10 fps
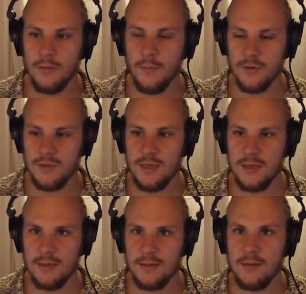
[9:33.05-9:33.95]
most
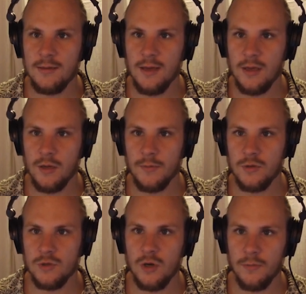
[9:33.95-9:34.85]

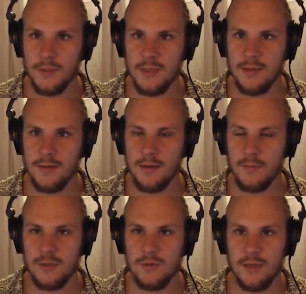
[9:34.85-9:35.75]
DAWs compensate a little
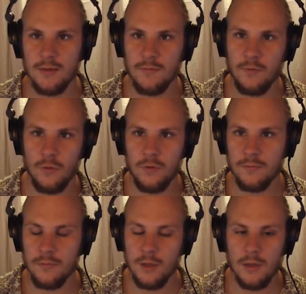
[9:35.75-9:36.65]
bit so that the
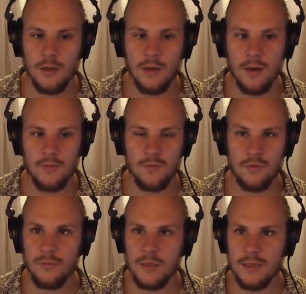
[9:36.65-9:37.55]
volume to
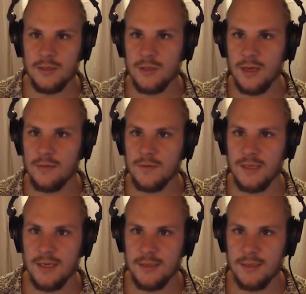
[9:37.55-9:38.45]
human ears kind of
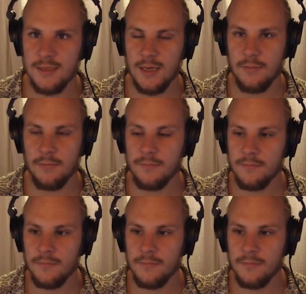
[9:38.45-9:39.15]
stays the same.